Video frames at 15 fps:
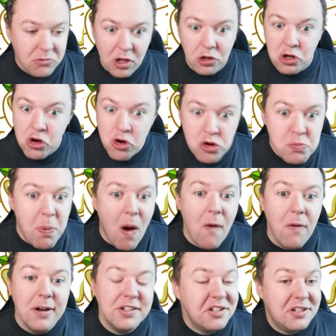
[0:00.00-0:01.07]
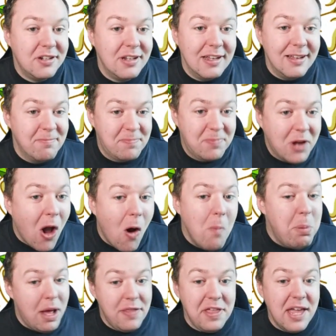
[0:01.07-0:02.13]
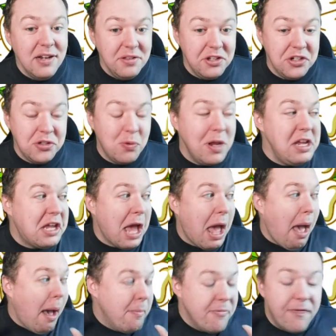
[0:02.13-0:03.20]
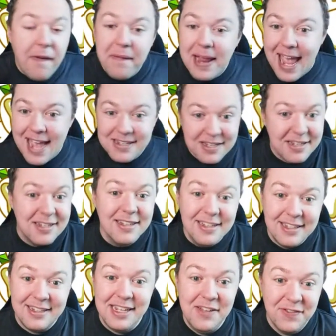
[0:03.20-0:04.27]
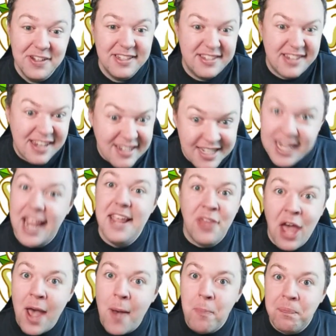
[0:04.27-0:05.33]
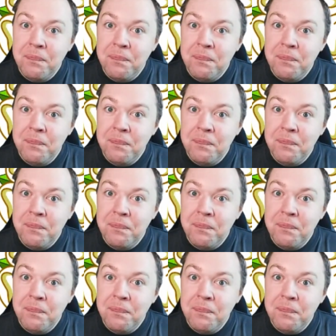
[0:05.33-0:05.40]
Could Boris go by the end of this week? I'm very hesitant to even say that.